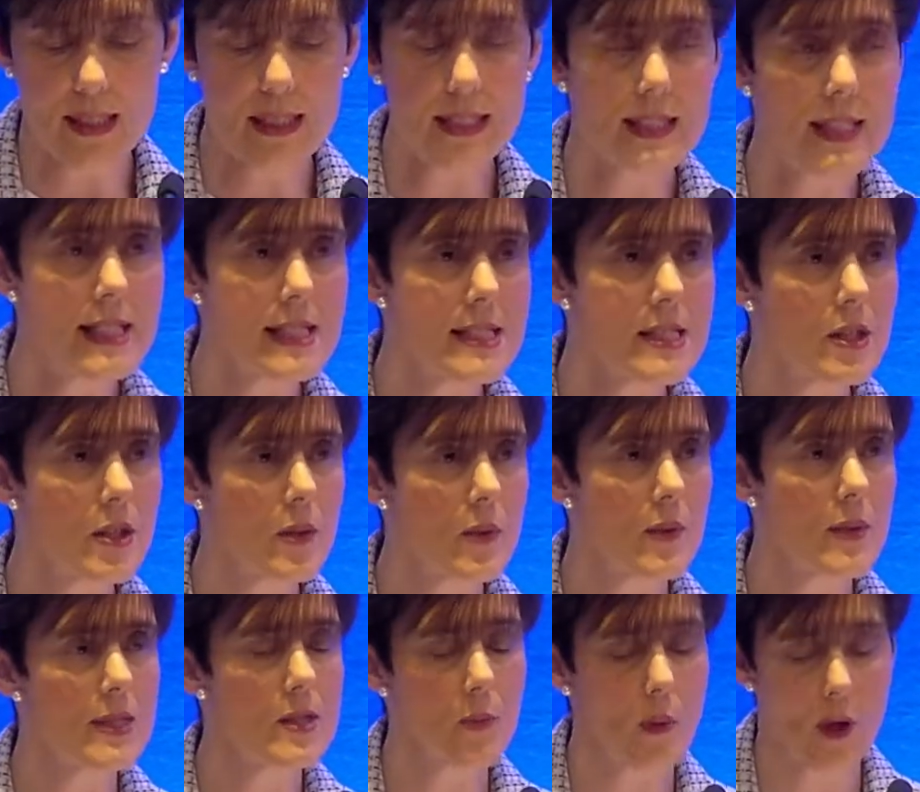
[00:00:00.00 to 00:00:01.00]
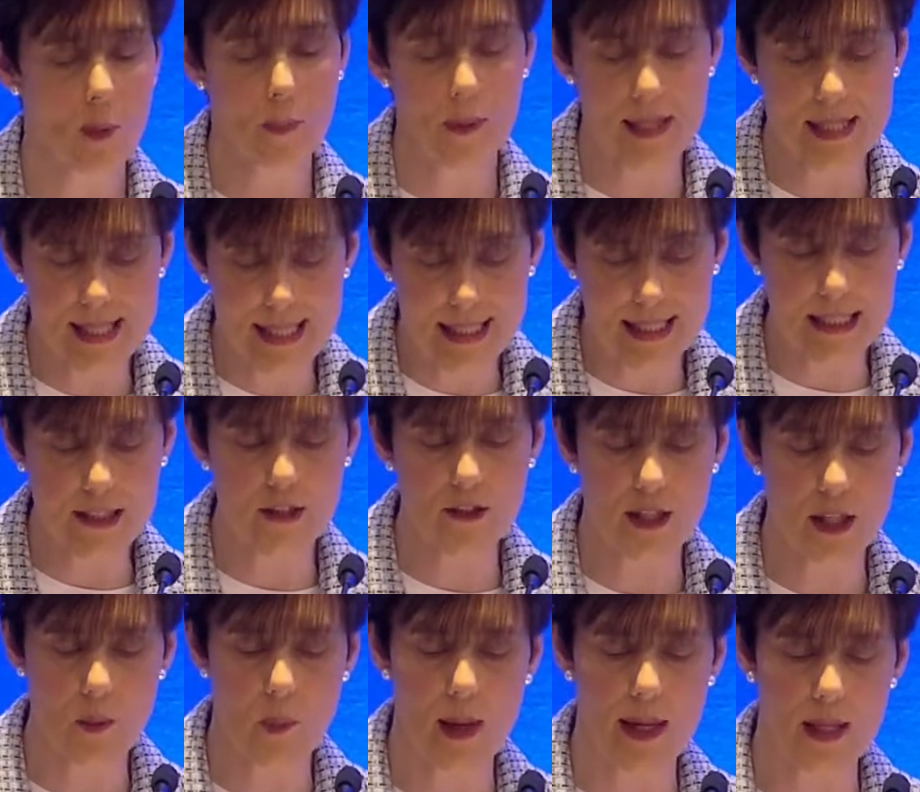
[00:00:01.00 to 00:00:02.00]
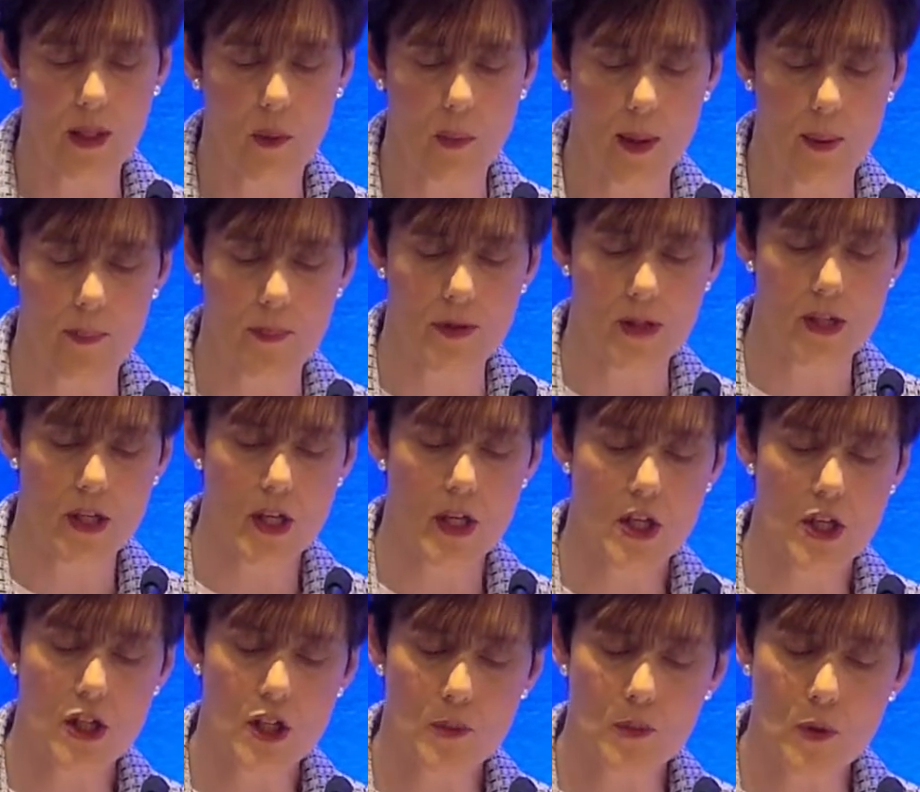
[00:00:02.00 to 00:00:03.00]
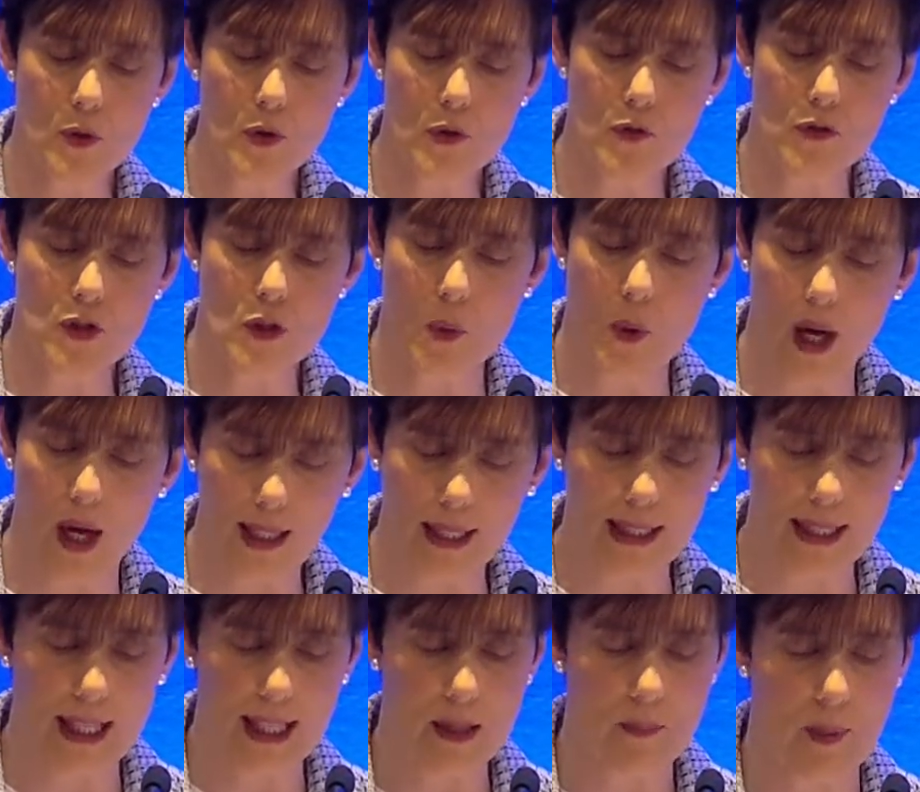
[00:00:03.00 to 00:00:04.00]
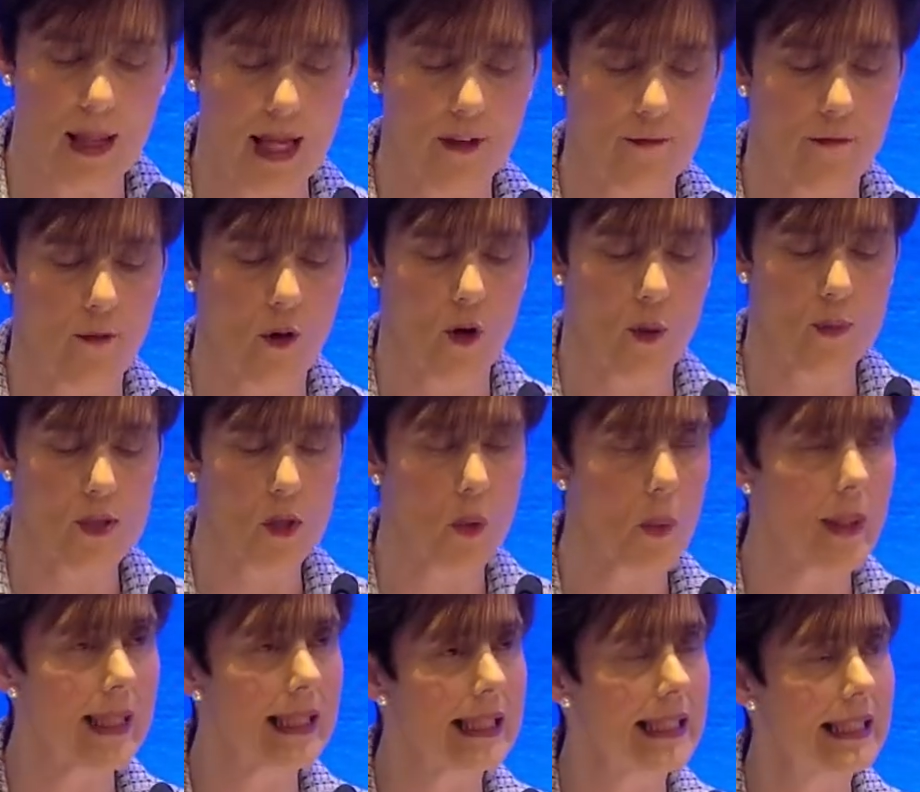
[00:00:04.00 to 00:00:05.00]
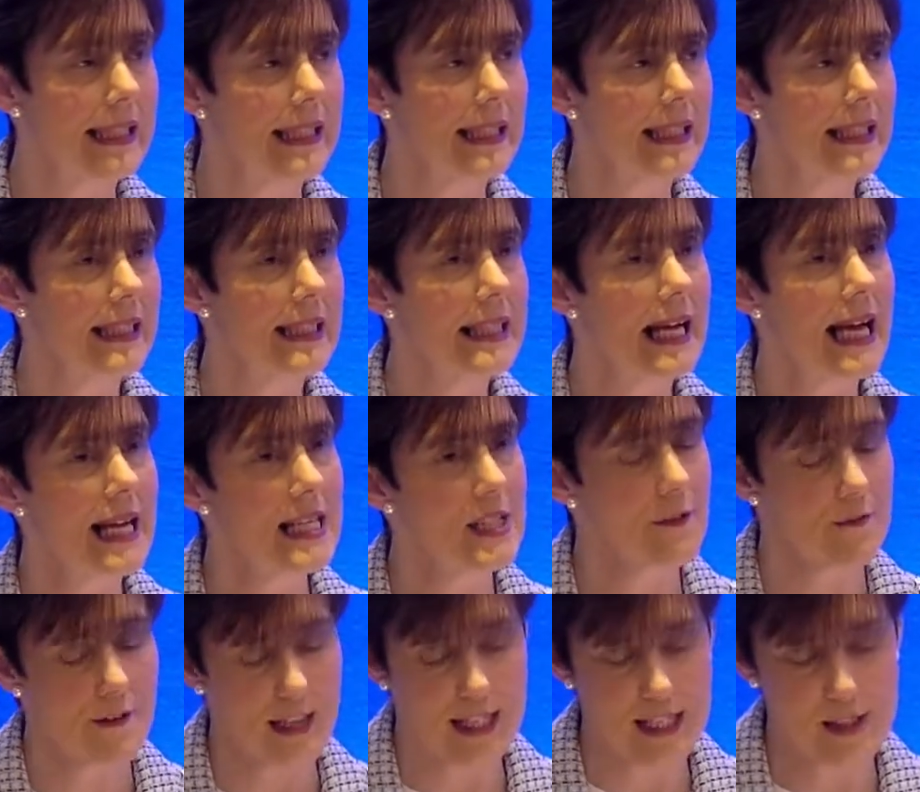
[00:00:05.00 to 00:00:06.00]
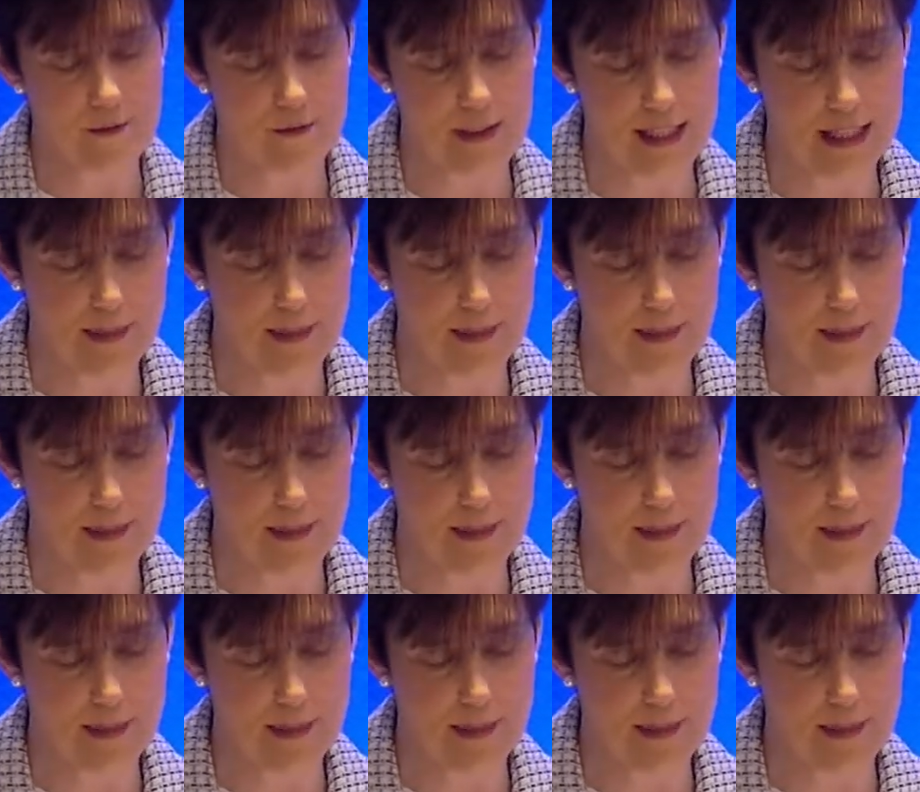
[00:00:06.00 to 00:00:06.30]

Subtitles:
these schools were particularly well equipped to move to online platforms quickly and effectively.